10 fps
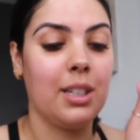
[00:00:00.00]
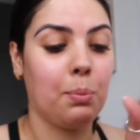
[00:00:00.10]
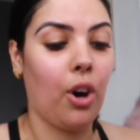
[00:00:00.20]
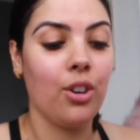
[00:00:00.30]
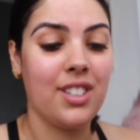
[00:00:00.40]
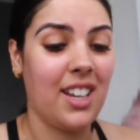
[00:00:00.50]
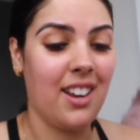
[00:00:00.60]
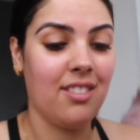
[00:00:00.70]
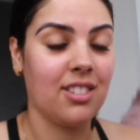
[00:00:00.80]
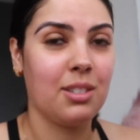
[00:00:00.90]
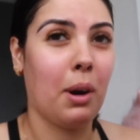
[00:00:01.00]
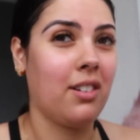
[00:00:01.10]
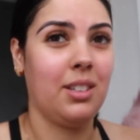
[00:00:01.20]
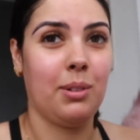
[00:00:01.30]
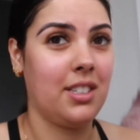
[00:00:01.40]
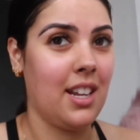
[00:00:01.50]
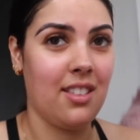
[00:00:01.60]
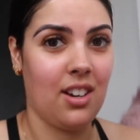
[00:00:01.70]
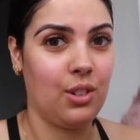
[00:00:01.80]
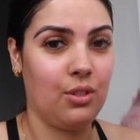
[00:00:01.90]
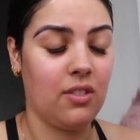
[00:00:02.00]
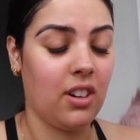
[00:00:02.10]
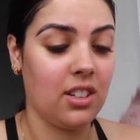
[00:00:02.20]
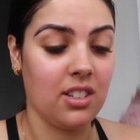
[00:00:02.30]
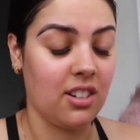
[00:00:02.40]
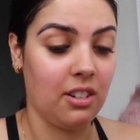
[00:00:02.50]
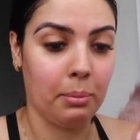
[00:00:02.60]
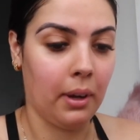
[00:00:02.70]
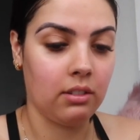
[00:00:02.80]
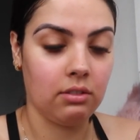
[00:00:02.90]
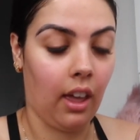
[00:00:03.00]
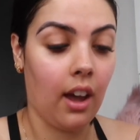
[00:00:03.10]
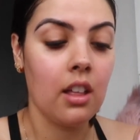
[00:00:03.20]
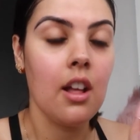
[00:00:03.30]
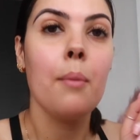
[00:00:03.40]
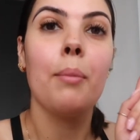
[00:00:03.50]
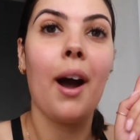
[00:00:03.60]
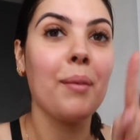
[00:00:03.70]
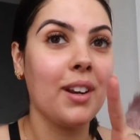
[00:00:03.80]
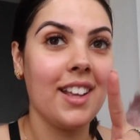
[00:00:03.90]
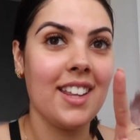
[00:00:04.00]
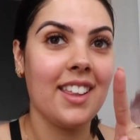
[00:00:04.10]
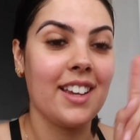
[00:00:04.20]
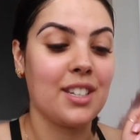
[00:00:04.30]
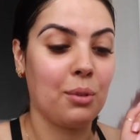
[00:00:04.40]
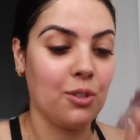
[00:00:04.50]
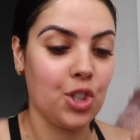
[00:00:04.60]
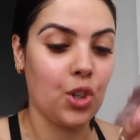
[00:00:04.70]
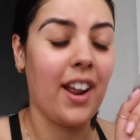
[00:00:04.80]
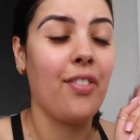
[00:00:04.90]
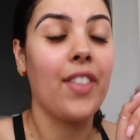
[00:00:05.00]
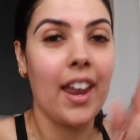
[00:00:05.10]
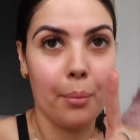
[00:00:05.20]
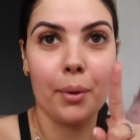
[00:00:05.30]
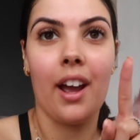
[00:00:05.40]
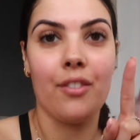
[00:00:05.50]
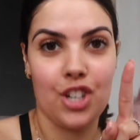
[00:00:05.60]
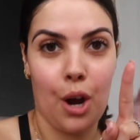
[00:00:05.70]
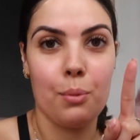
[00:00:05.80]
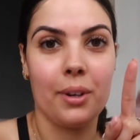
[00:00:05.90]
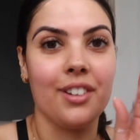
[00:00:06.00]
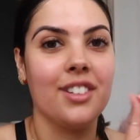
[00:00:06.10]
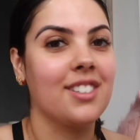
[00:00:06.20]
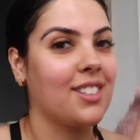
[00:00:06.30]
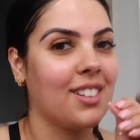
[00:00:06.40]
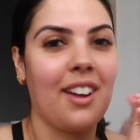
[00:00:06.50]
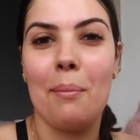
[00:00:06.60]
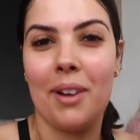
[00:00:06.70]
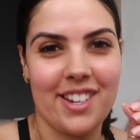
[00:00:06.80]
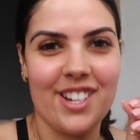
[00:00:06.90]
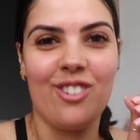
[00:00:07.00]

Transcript: It's protein, because apparently you're supposed to eat that after a run. I don't know about that, but I'm going to eat this. I'm going to enjoy it, and then I'm going to have a shower, because I'm bloody